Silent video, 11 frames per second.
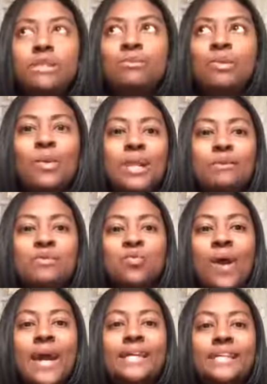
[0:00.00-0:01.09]
But while I was
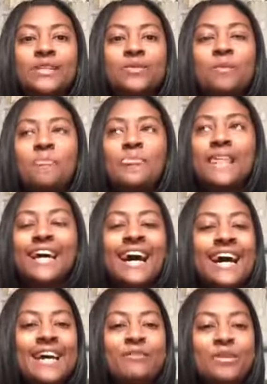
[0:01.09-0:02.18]
waiting, I
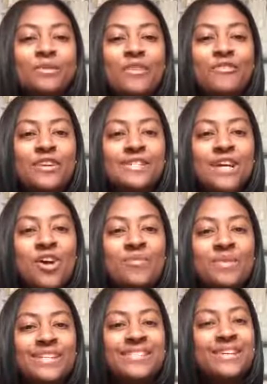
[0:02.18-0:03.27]
had one of my friends call
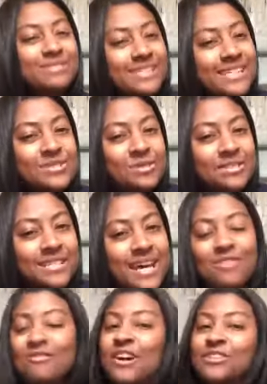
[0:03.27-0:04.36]
me and say, was that you on the side
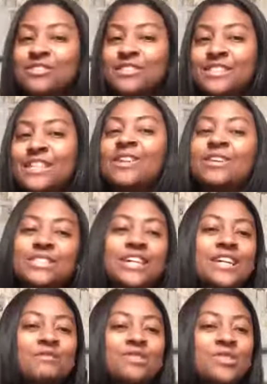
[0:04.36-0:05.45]
of the road? Oh, I thought
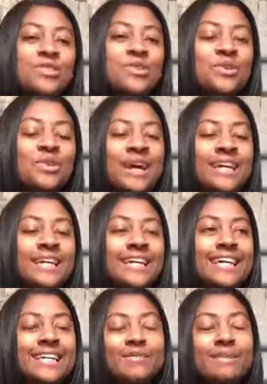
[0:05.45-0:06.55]
that was you, right?
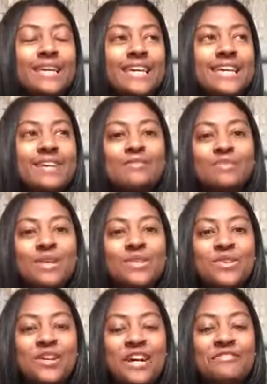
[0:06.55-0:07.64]
And I'm like, yeah, that was me. You
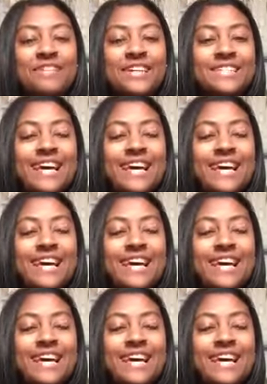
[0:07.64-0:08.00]
know, I got a flat